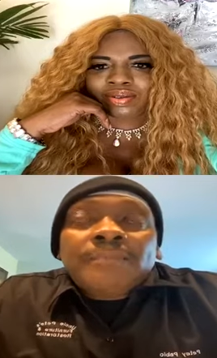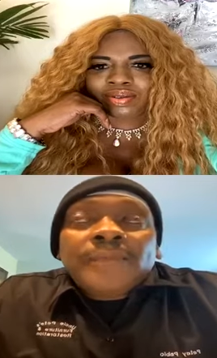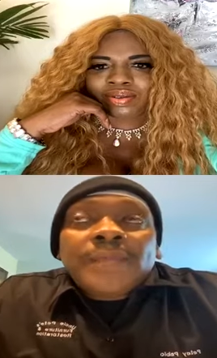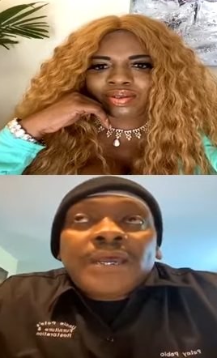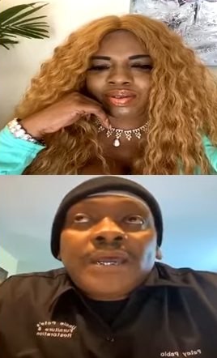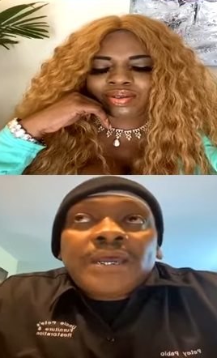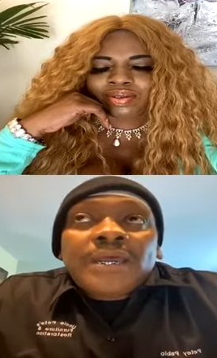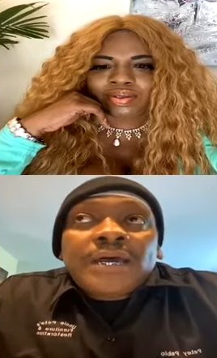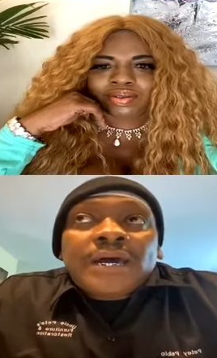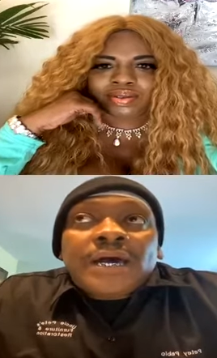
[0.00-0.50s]

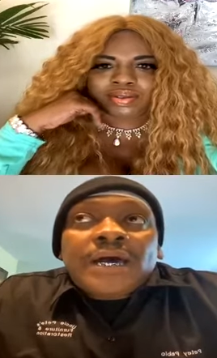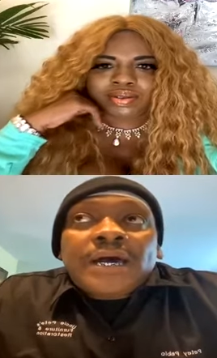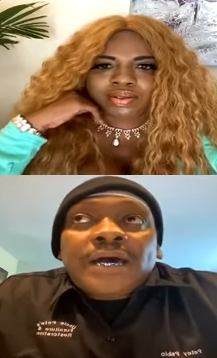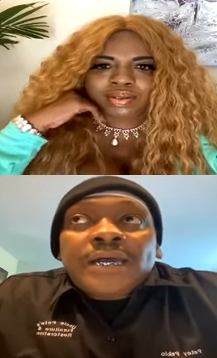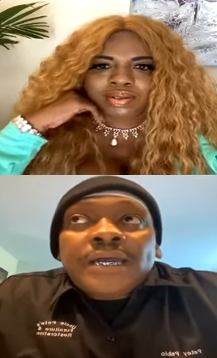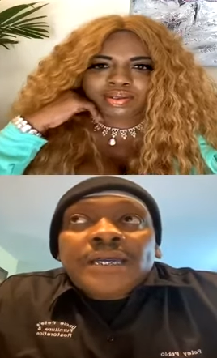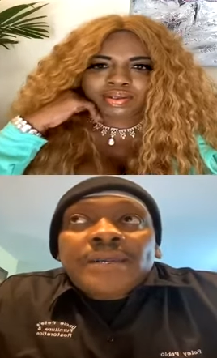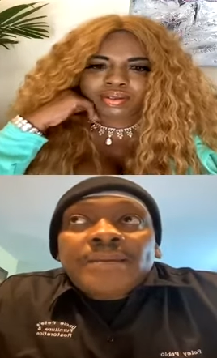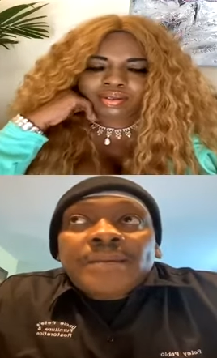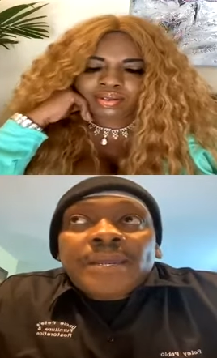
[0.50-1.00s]
Speaker 1: uh,
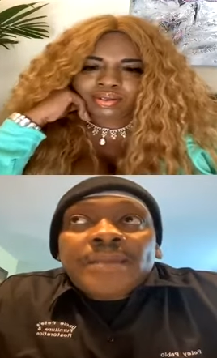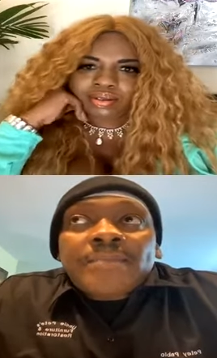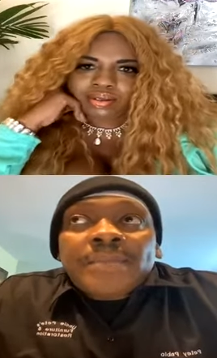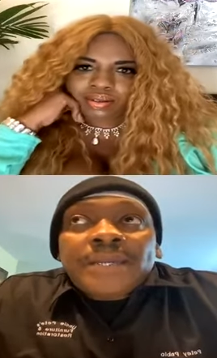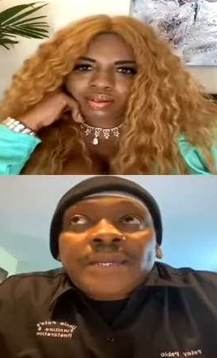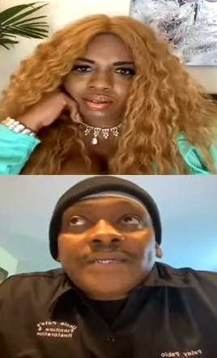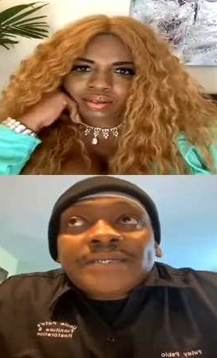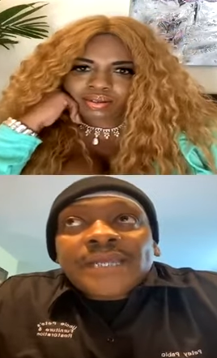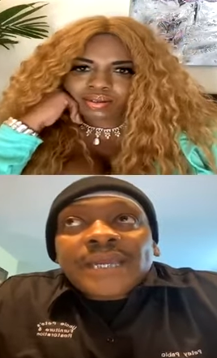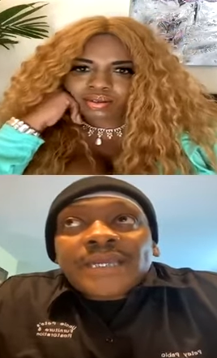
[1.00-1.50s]
it, it may
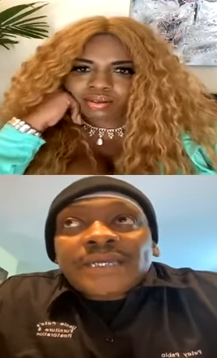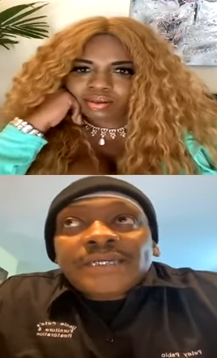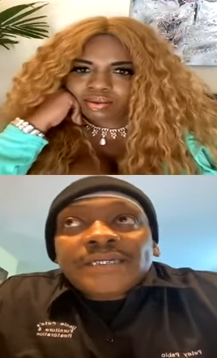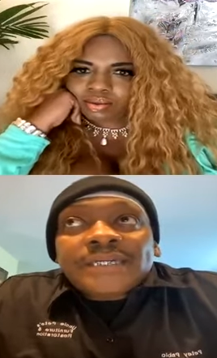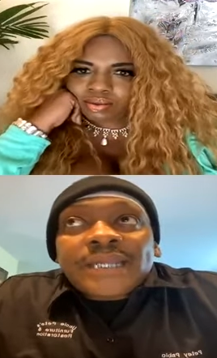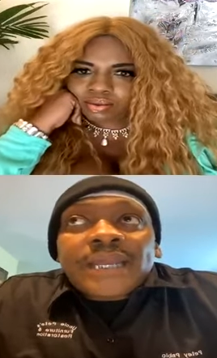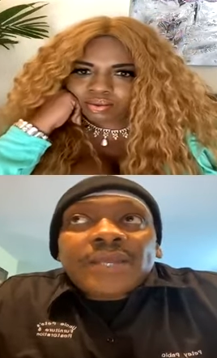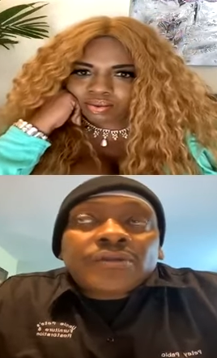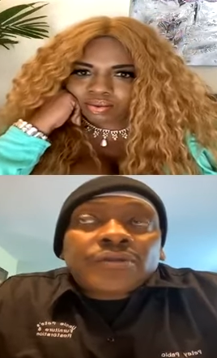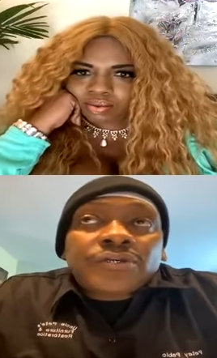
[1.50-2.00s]
take a day
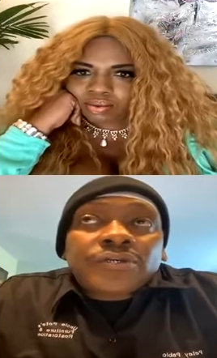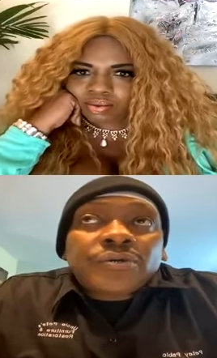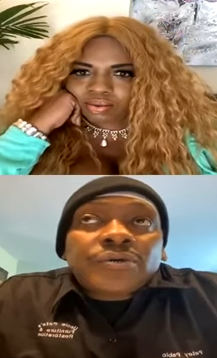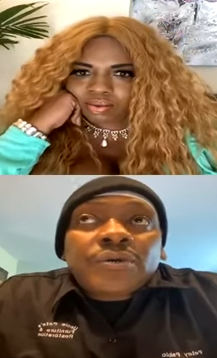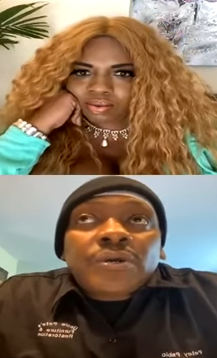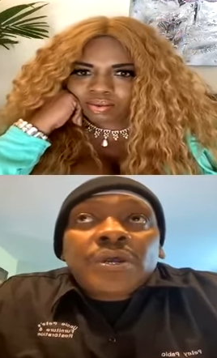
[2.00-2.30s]
or two,